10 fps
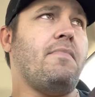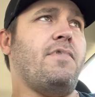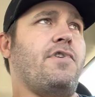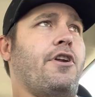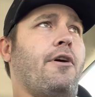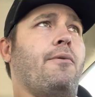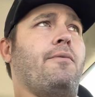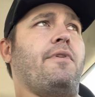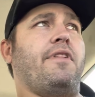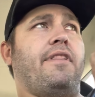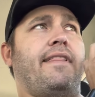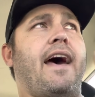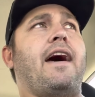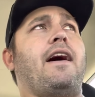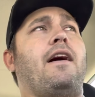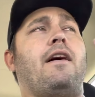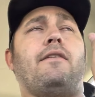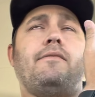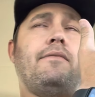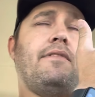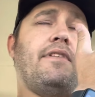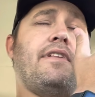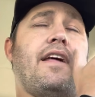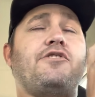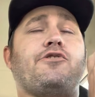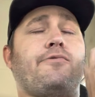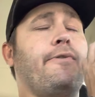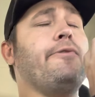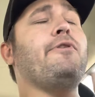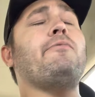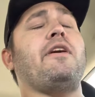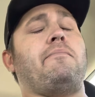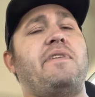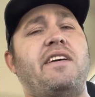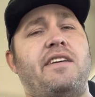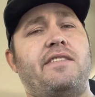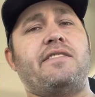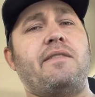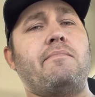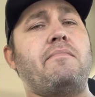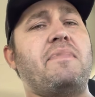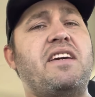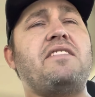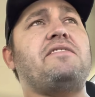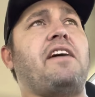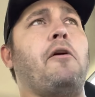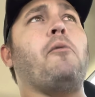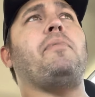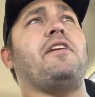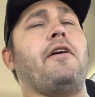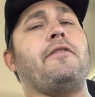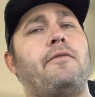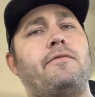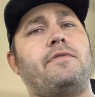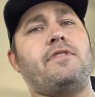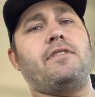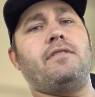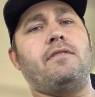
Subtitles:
You know, that's truly what it means. It means helping others.